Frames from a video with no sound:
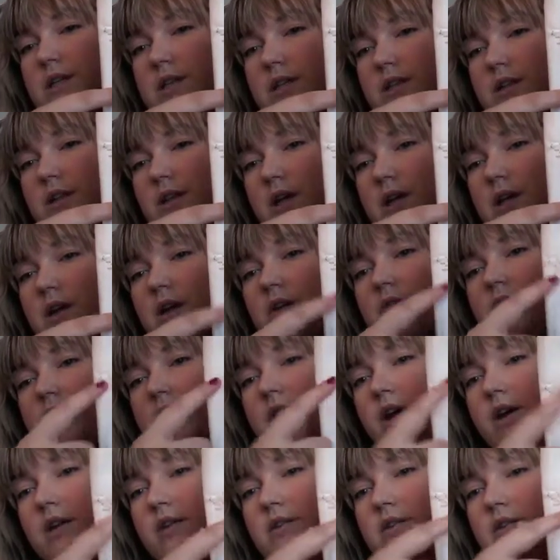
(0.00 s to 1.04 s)
I didn't like how
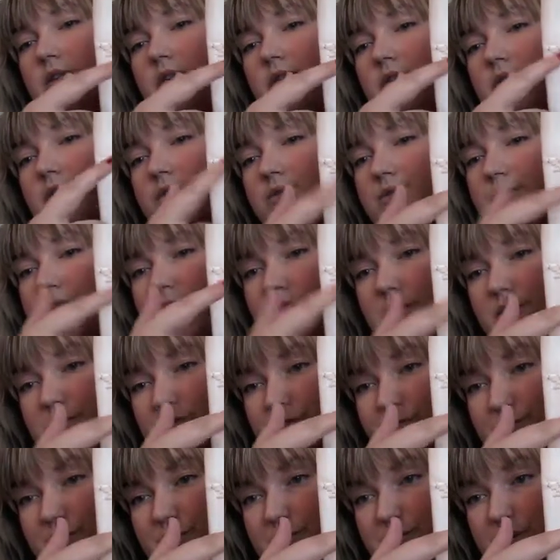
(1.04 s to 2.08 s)
those
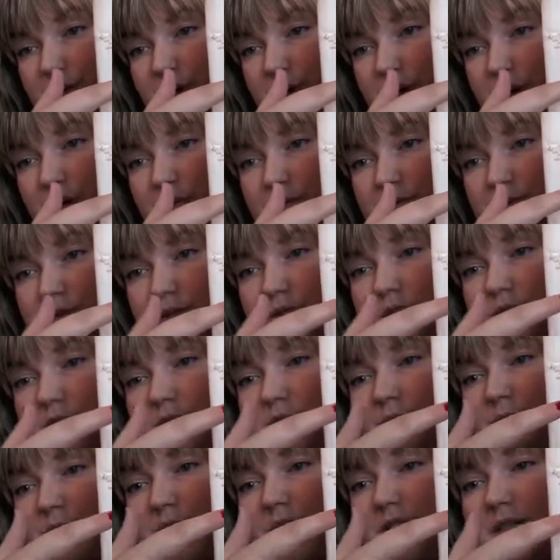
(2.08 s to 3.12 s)
colors were turning out. So this
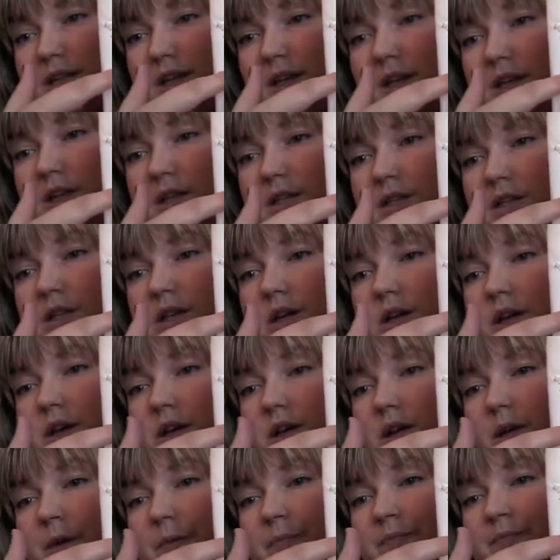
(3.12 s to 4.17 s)
is my second
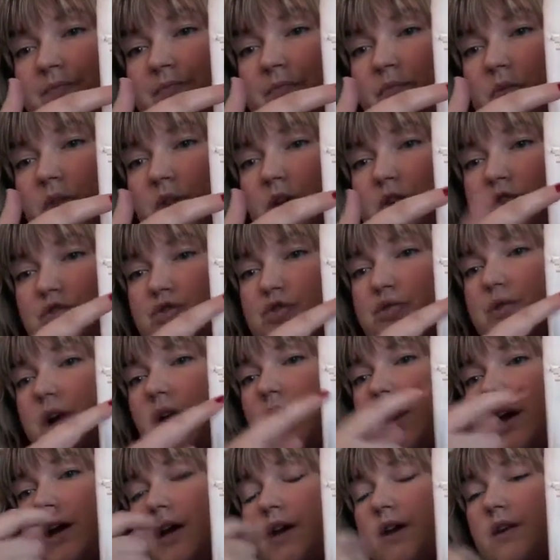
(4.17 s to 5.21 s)

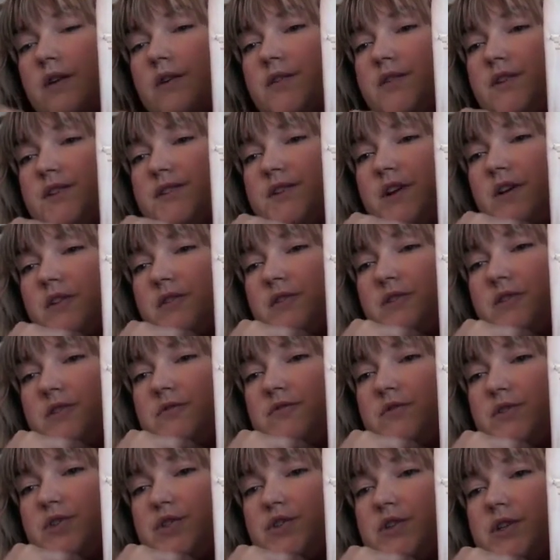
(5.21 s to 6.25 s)
try on this color
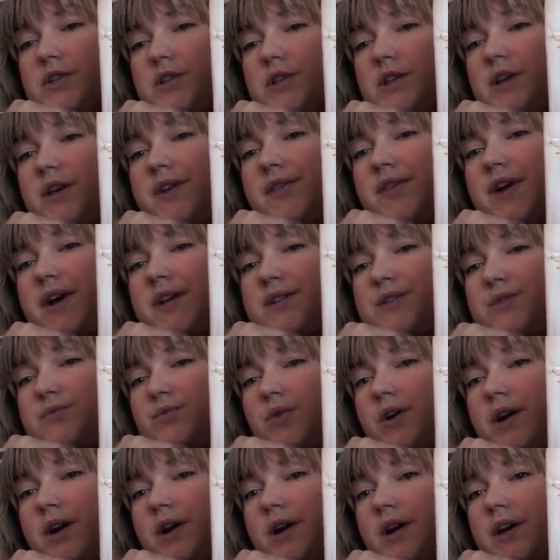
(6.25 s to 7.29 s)
conversion, and that's
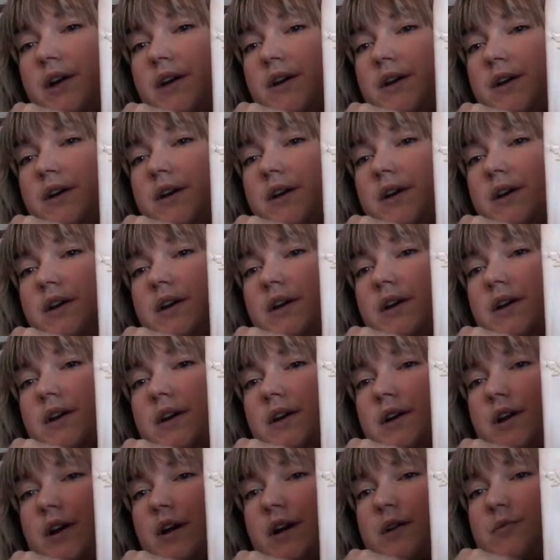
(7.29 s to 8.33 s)
why
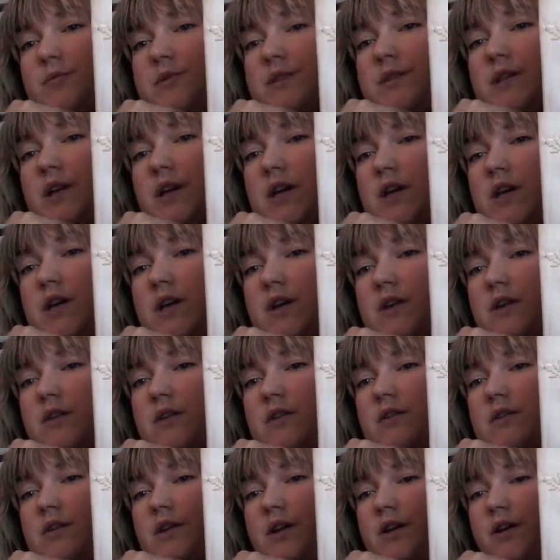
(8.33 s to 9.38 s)
I'm saying
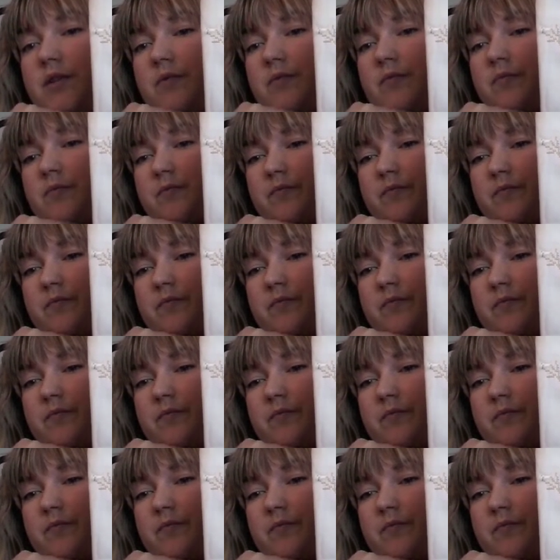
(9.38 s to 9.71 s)
that